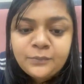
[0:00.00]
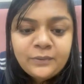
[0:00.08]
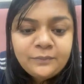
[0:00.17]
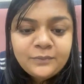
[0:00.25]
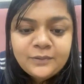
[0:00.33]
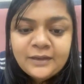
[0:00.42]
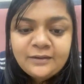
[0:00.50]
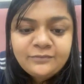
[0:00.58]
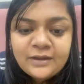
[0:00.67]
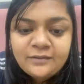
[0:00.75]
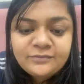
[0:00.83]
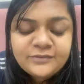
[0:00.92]
people.
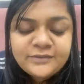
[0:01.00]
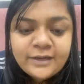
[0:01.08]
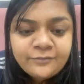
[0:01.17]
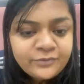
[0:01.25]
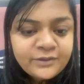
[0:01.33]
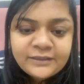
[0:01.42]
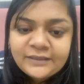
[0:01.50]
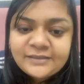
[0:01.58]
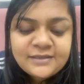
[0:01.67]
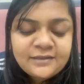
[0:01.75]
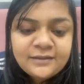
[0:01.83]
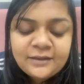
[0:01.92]
I've
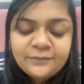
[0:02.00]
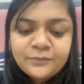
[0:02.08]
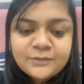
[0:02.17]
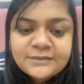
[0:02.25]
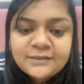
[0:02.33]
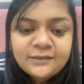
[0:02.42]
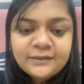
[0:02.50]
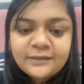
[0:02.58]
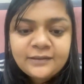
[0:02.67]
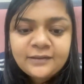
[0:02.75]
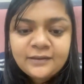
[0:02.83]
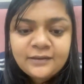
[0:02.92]
definitely seen that
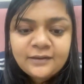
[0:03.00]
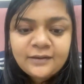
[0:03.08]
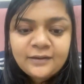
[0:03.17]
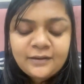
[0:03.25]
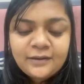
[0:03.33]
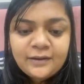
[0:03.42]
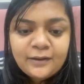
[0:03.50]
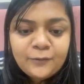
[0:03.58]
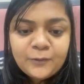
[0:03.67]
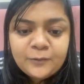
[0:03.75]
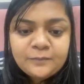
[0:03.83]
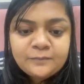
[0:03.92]
personally.
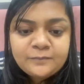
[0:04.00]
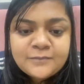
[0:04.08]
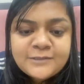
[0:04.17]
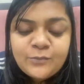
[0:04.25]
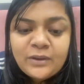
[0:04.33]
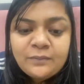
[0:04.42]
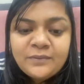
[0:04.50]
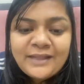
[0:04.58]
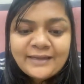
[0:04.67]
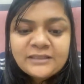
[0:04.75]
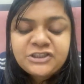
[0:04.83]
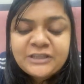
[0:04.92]
So maybe
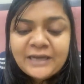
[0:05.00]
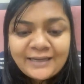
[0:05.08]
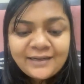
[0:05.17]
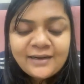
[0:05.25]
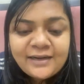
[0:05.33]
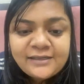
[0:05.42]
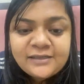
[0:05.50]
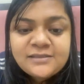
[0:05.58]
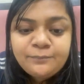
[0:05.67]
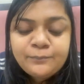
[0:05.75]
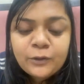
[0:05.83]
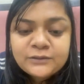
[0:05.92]
they can
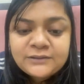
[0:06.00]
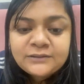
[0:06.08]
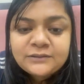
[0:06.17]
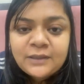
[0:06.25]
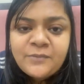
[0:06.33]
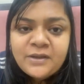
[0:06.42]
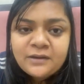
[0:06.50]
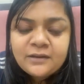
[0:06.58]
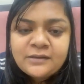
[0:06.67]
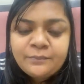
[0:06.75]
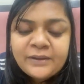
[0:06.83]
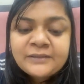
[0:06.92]
channelize the I mean,
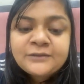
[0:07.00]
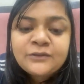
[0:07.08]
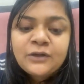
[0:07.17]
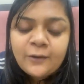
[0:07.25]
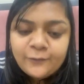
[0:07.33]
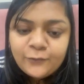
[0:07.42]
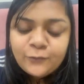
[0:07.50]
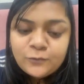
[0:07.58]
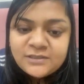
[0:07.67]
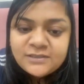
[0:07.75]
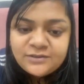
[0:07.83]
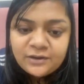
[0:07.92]
it depends on how you
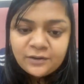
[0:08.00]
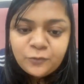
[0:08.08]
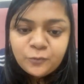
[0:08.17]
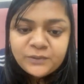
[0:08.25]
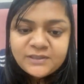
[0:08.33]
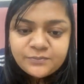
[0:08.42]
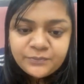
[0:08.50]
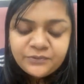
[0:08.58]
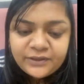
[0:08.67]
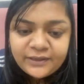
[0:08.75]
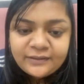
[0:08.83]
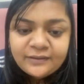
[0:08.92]
use this Rahu
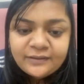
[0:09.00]
placement, right?